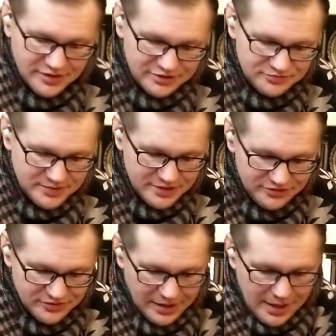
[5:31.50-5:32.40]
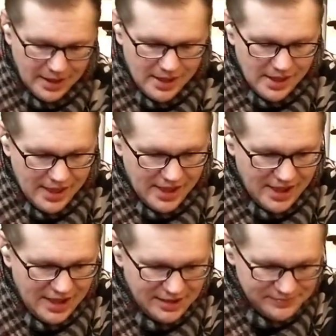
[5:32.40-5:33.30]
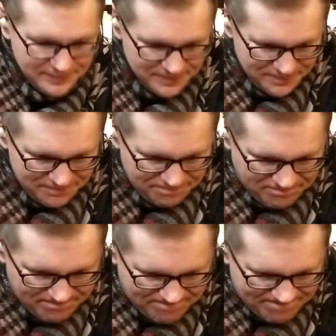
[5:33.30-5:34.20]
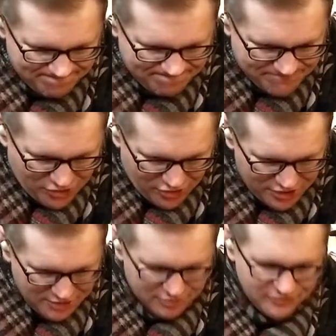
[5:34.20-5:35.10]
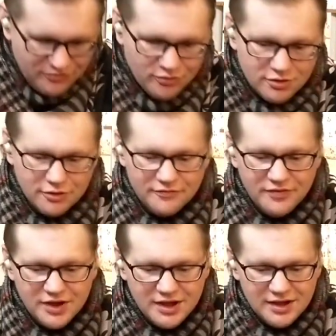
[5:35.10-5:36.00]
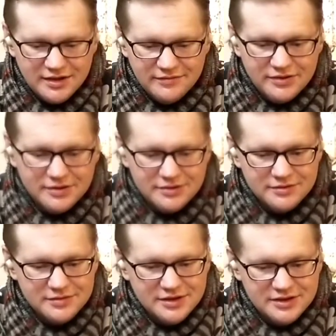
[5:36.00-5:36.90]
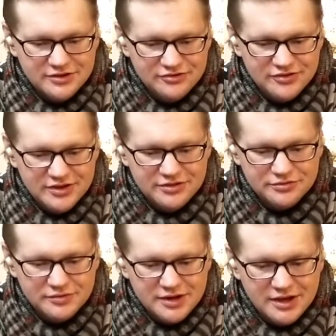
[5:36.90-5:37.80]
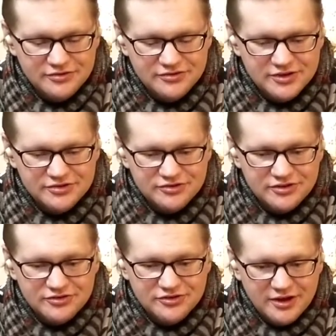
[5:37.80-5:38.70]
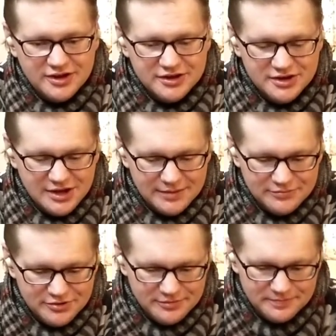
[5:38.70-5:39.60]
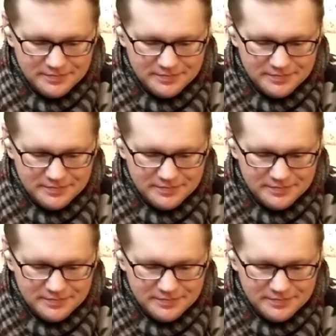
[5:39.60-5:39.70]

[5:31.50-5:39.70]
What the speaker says: Nice piece. And part number 405 is the 3/8" socket adapter.